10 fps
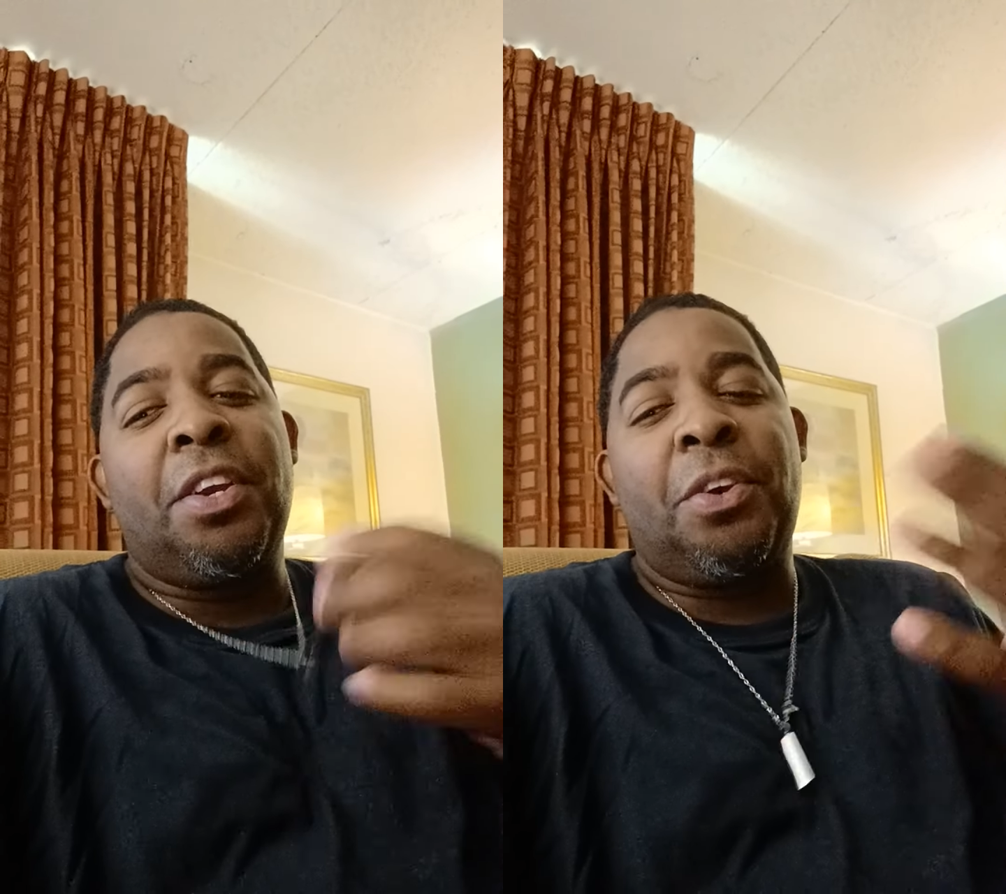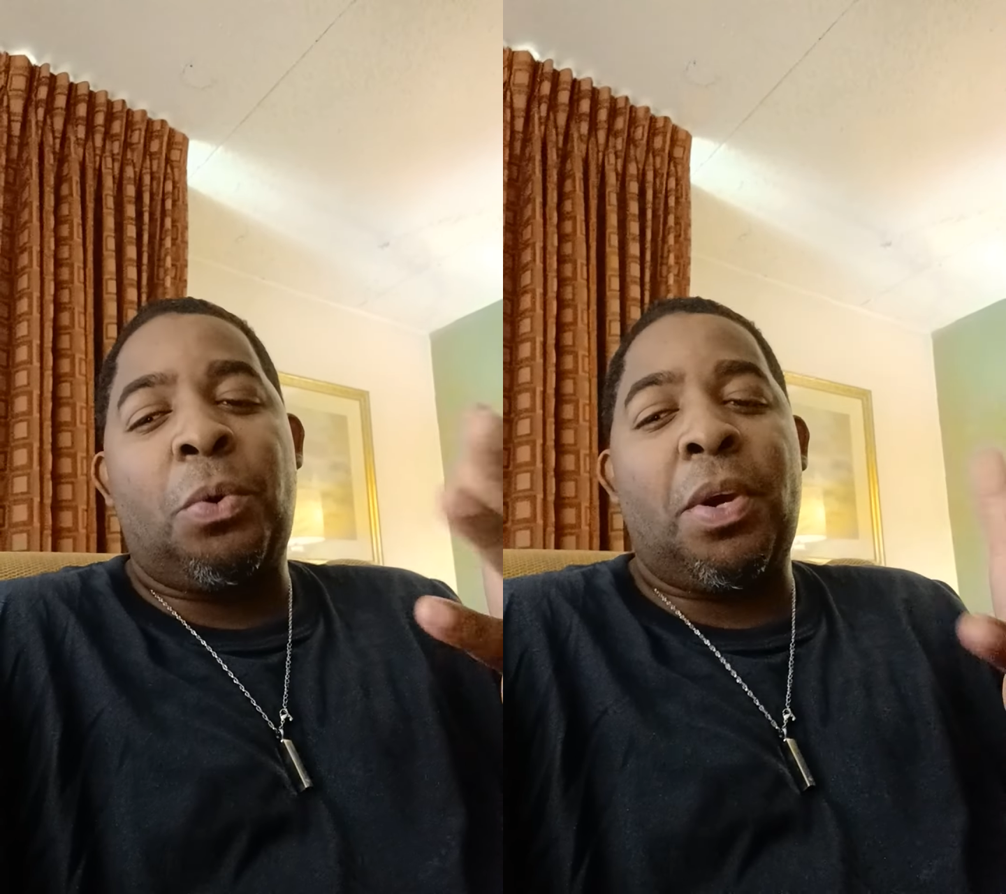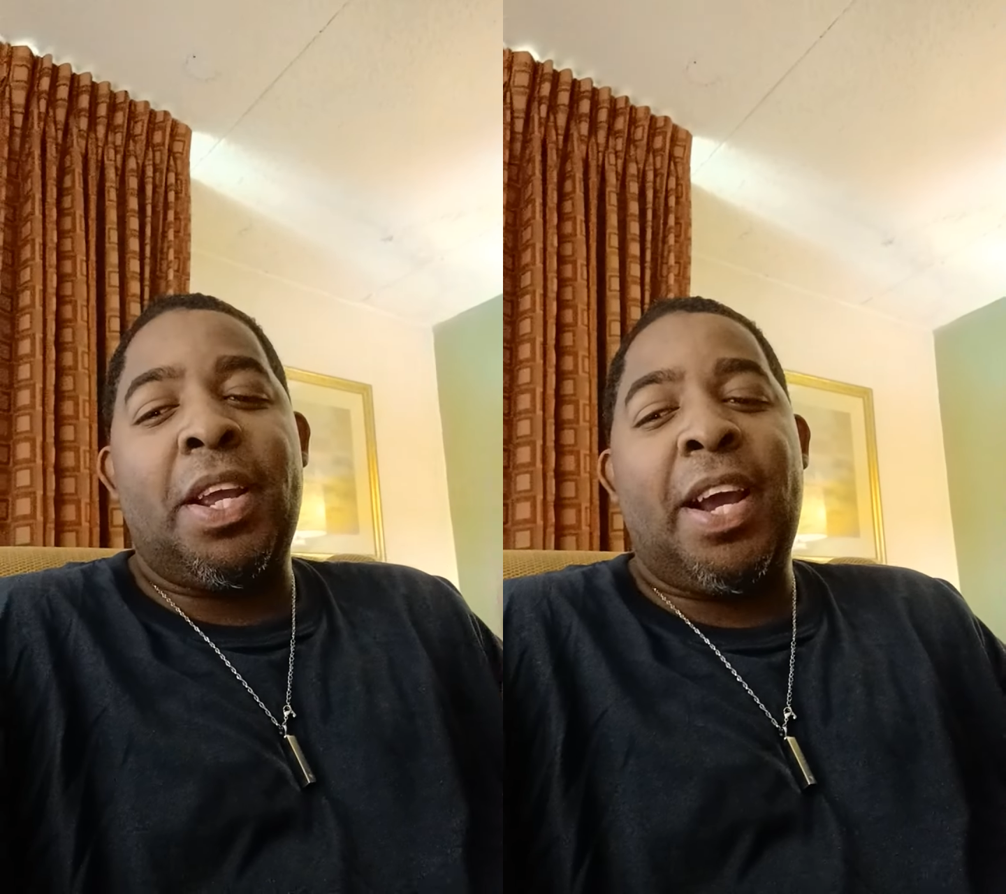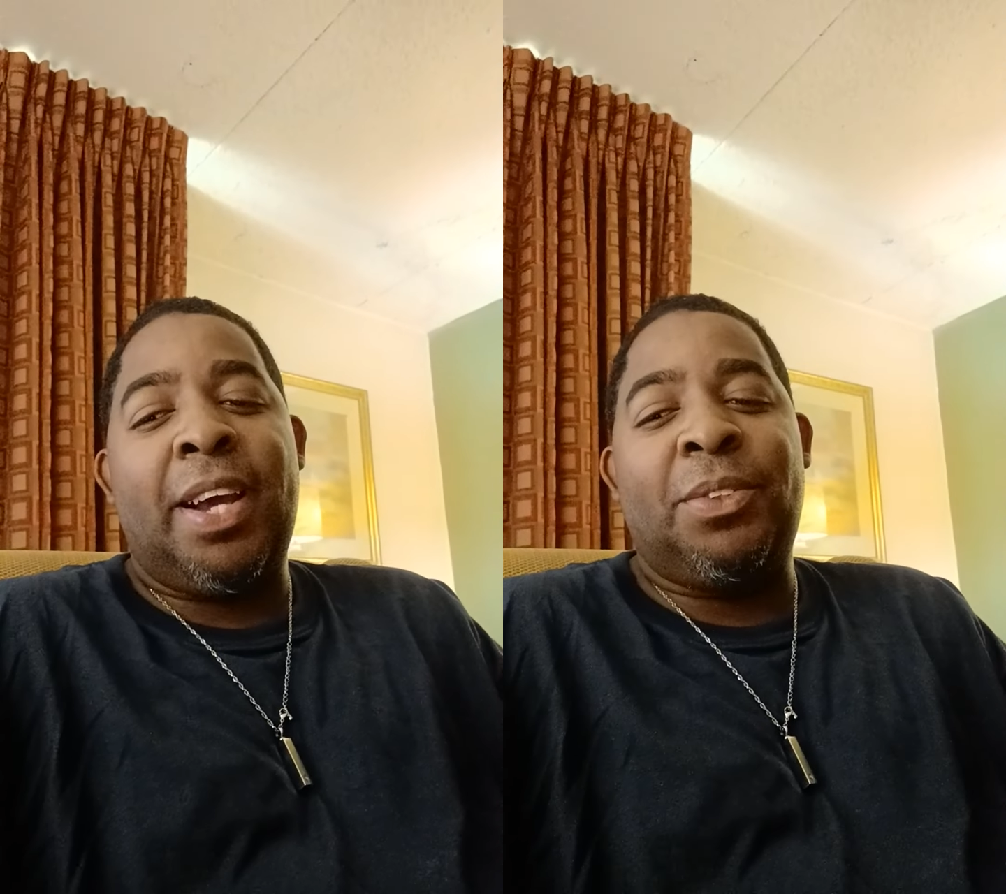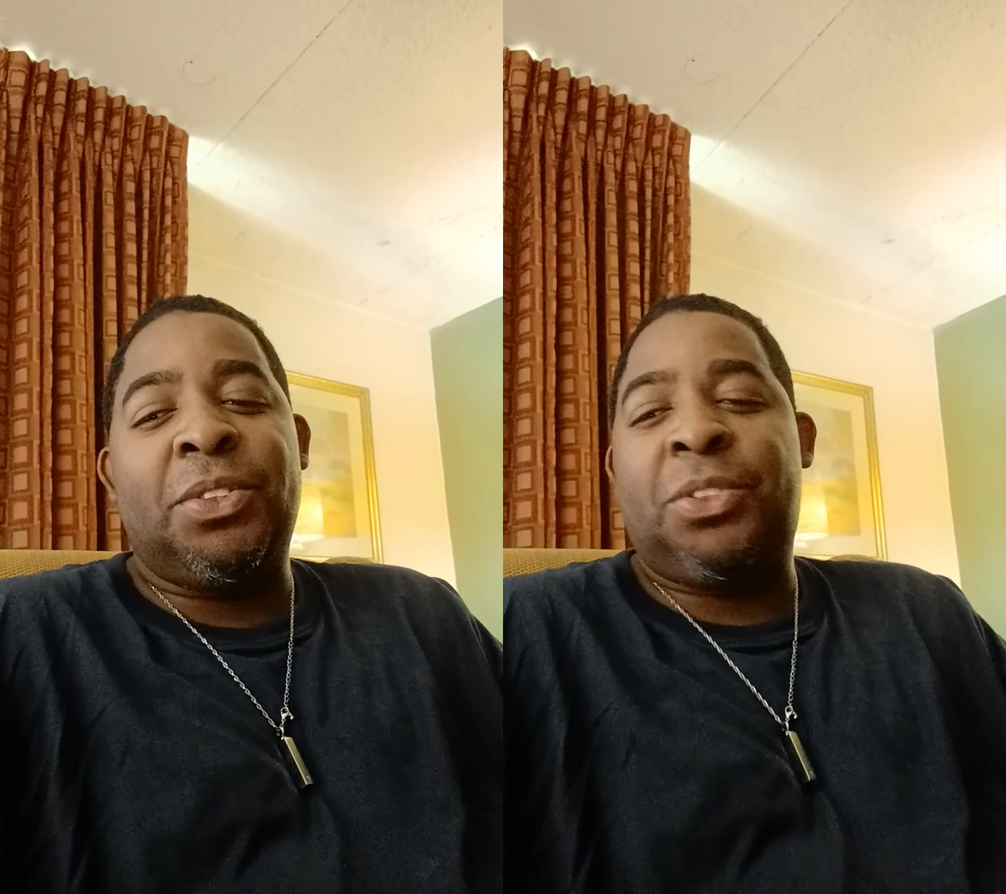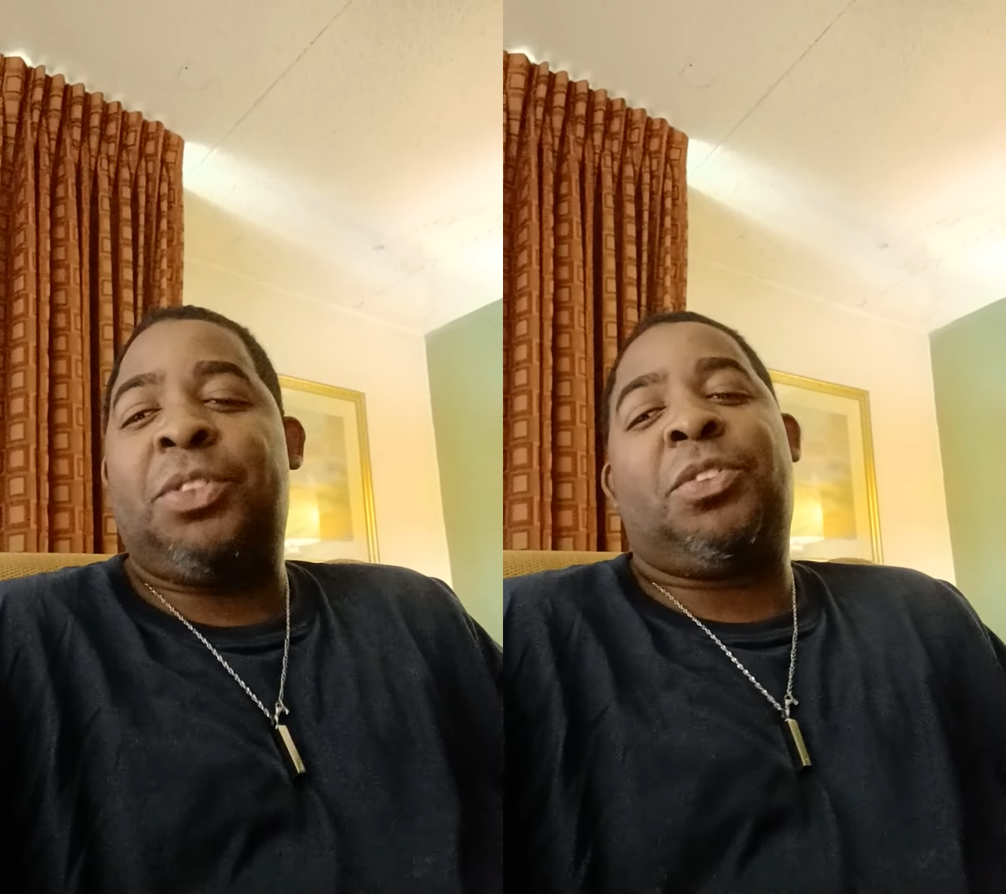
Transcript: the way I was